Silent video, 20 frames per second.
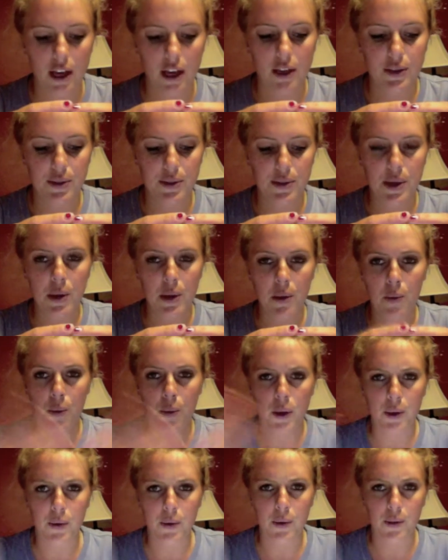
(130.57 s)
So
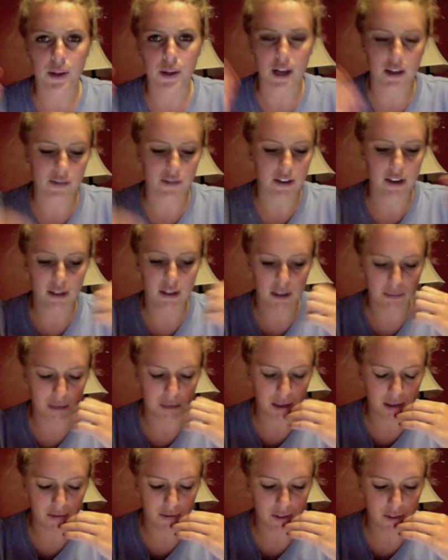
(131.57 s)
one quote that I found in my
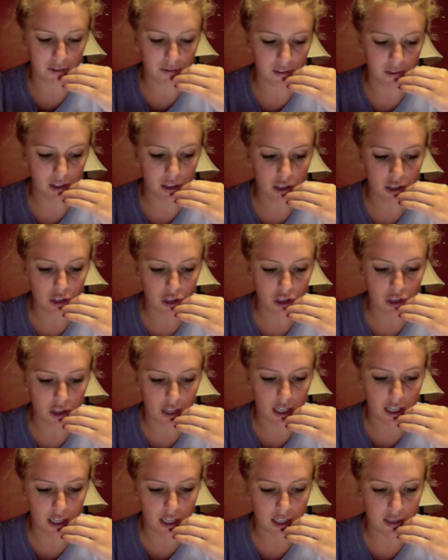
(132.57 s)
review of literature that
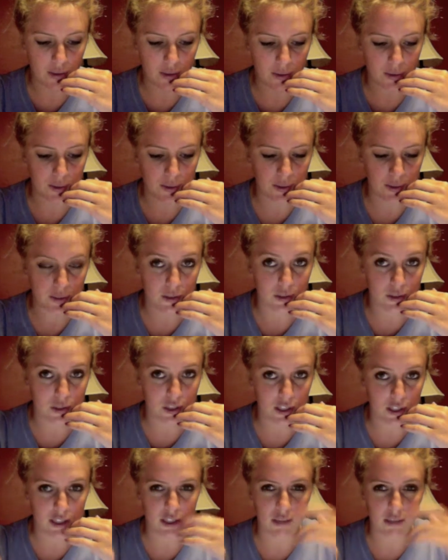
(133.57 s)
I used
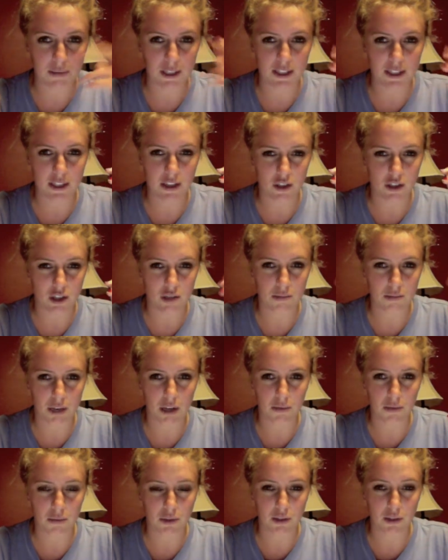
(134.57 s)
just in my section
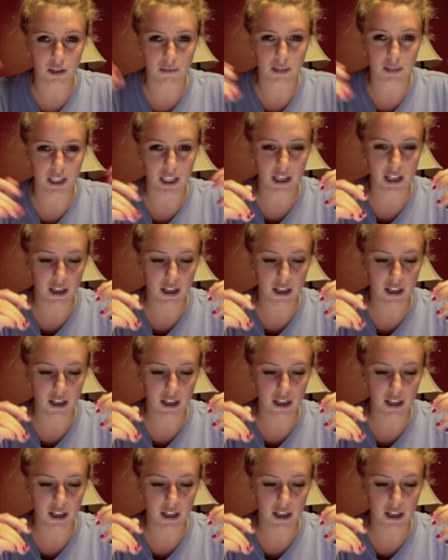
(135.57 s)
about multimedia